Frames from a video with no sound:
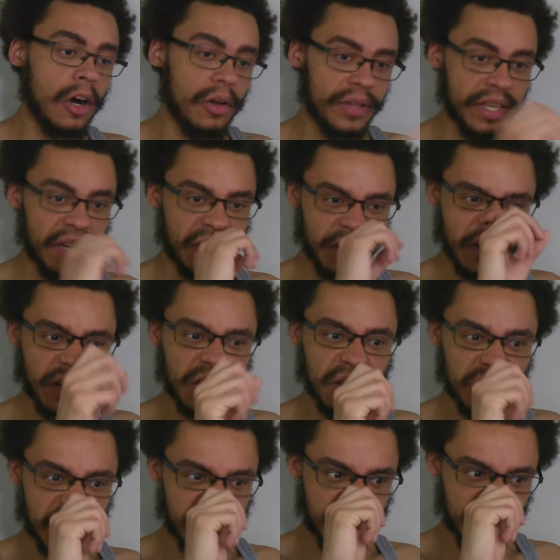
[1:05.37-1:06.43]
all the other
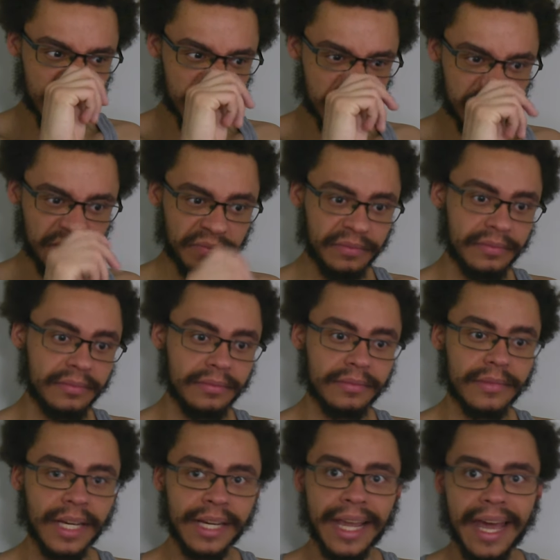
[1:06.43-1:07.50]
girls.
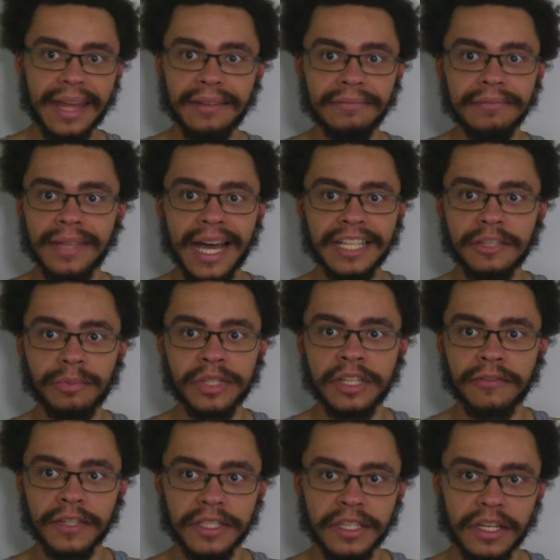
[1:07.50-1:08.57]
Again, not
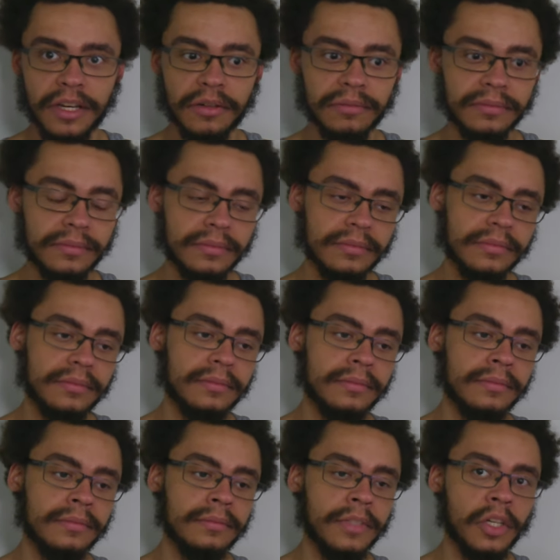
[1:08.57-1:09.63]
specific to you.
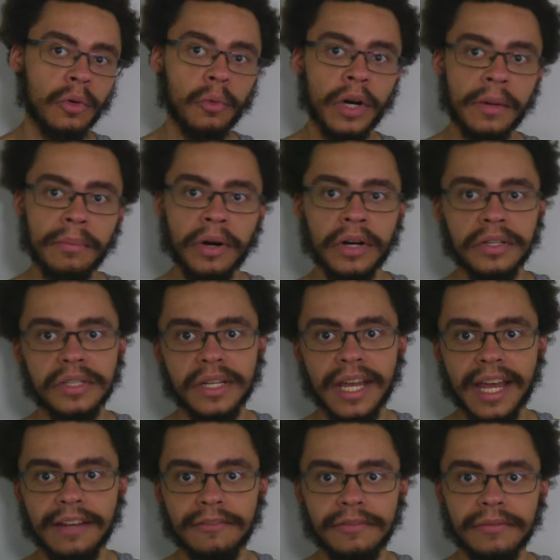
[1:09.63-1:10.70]
You're one person
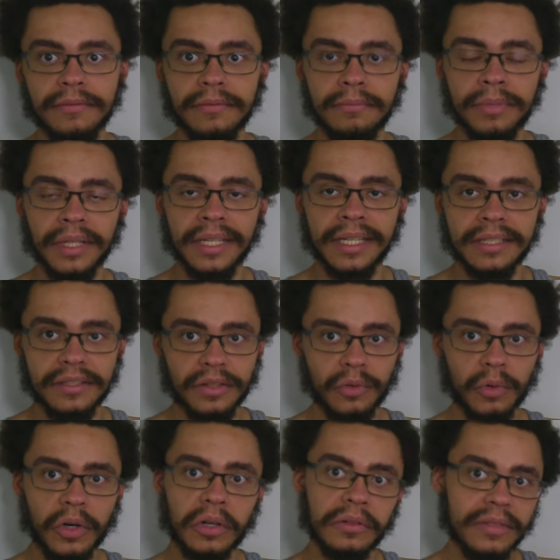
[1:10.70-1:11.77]
out of billions in the
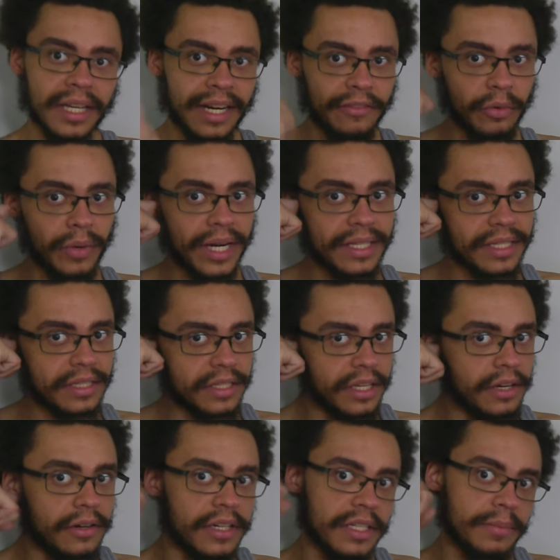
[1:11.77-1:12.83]
world, and everyone has
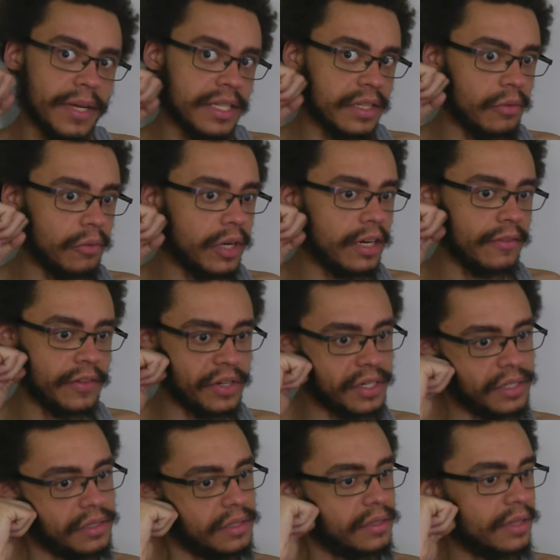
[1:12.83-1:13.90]
insecurities based on whatever it
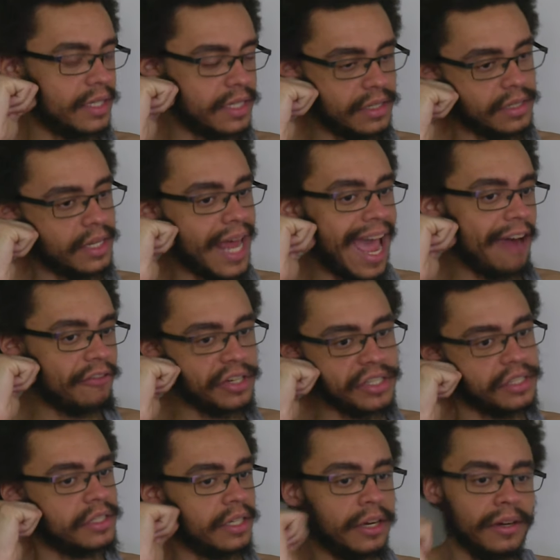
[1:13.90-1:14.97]
is. This is an average
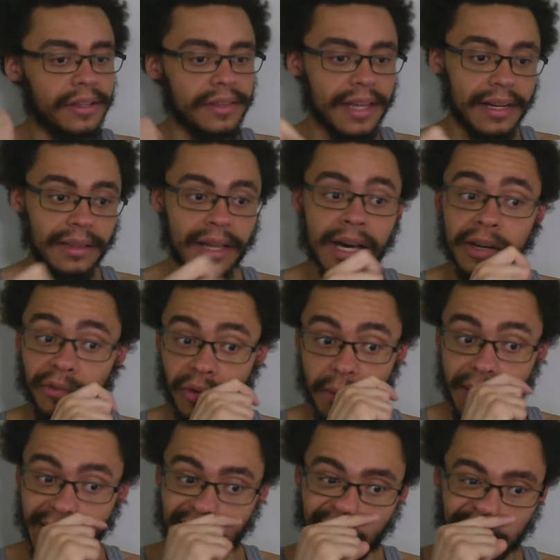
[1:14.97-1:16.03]
insecurity that a lot of
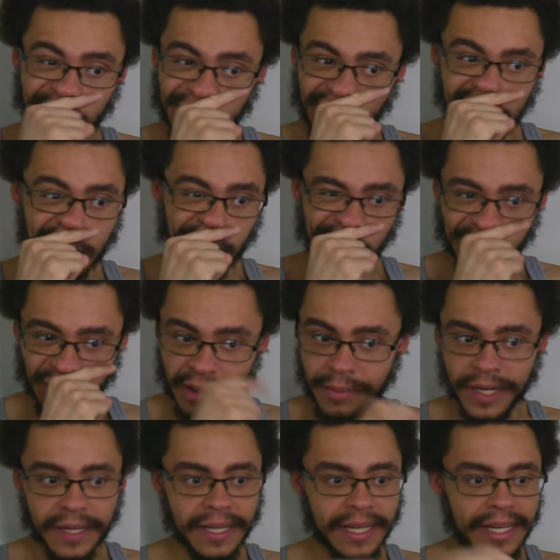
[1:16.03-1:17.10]
women have, especially because
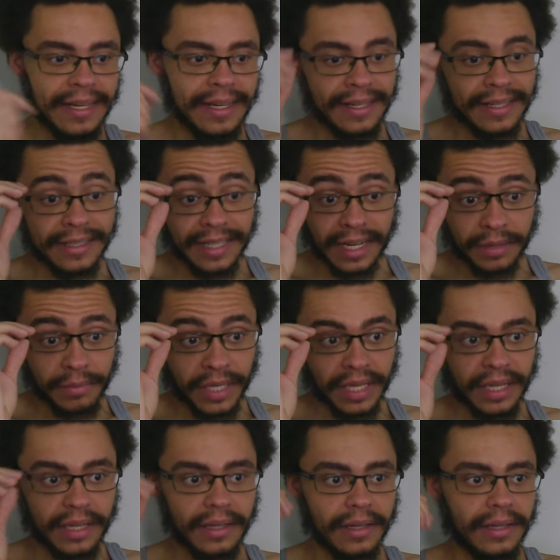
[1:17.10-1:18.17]
women tend to
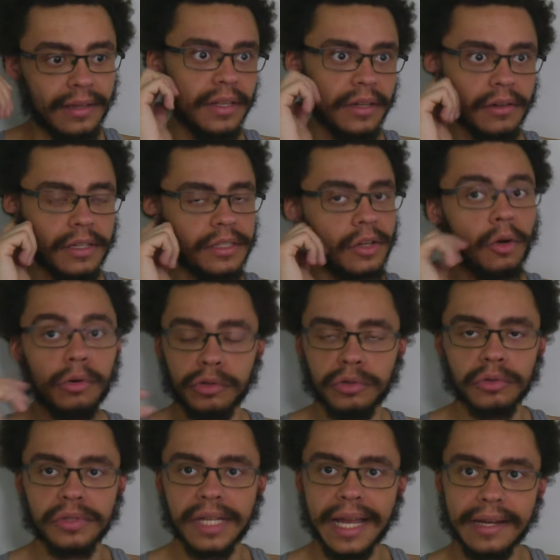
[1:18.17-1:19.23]
be, you know, because of cultural
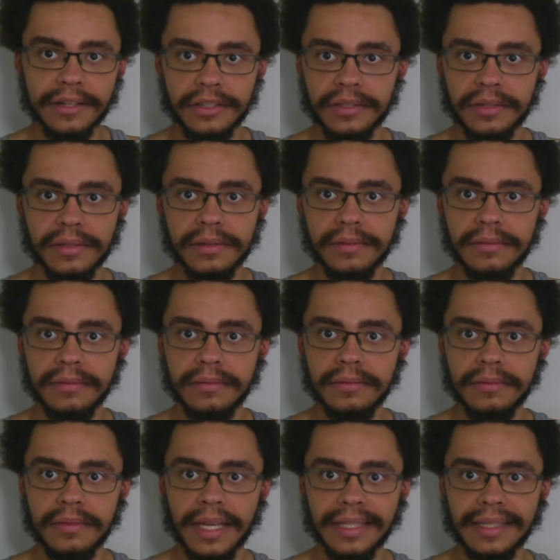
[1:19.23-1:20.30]
standards.
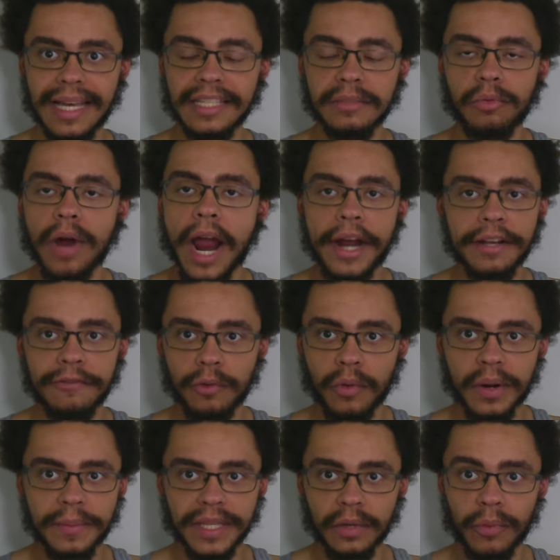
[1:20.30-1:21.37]
Like, that's a priority for
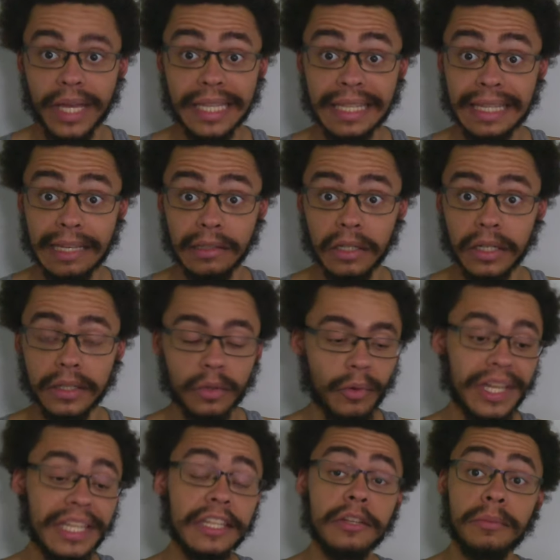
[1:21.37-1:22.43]
women, the way that they look, the
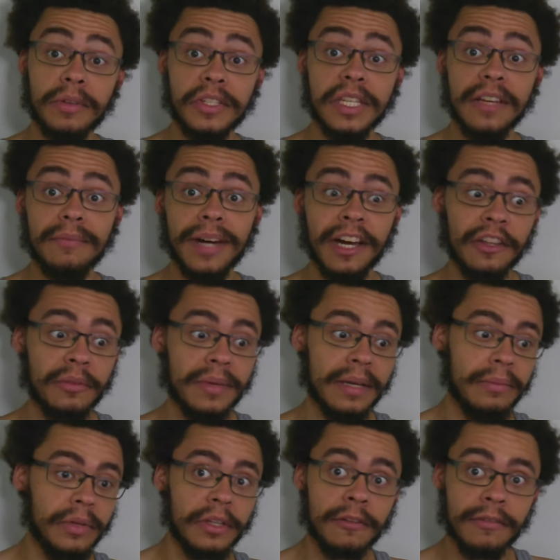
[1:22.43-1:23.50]
way that they're perceived by other
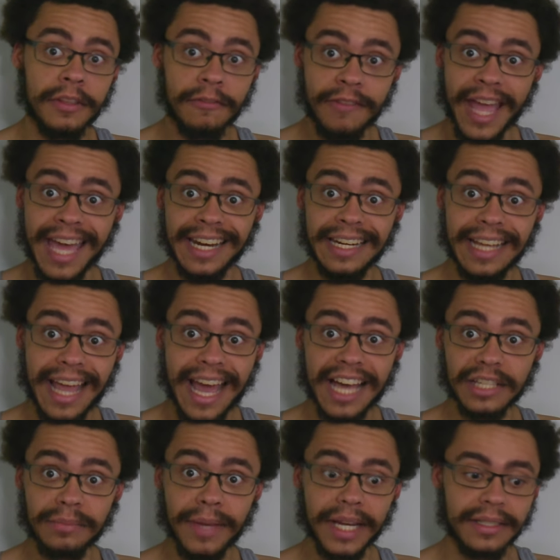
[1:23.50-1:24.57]
people. They're the vanity
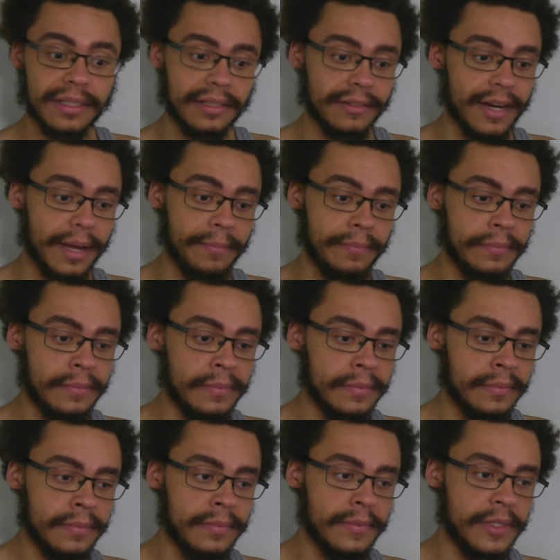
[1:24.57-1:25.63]
aspect, right?
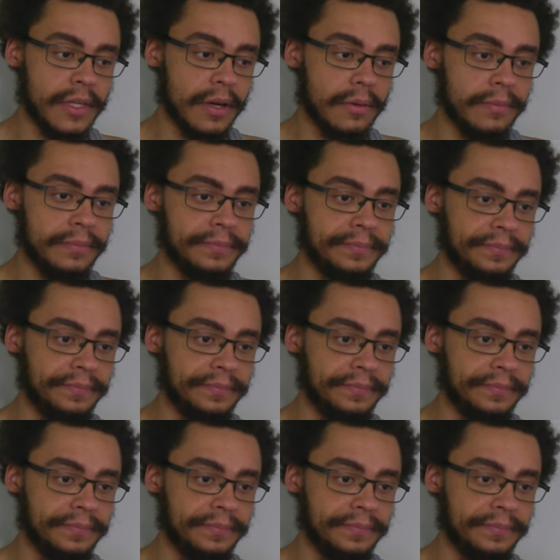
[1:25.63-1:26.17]
So.